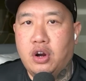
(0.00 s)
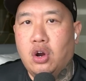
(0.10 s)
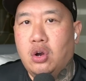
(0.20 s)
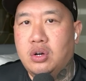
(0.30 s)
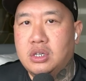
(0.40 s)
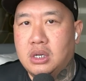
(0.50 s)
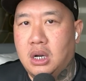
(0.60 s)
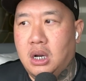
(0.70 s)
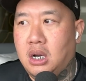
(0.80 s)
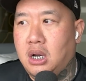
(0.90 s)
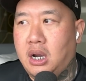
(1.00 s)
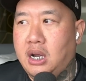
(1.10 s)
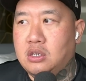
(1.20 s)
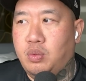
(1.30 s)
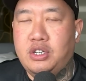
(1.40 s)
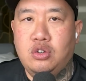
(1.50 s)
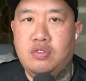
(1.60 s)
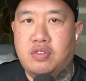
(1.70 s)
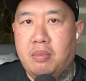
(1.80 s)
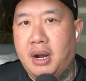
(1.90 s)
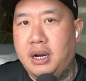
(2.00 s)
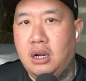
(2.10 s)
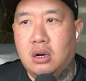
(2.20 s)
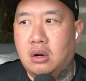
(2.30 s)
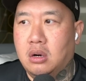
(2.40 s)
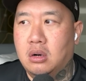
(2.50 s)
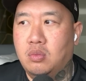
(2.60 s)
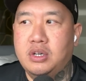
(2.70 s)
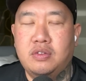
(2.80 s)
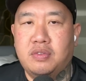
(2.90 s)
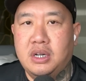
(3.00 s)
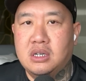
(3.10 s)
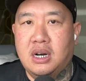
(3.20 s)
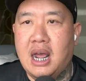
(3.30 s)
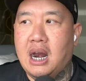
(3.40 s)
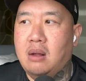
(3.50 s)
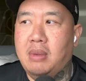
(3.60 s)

girl is with you for money or with you for this and that?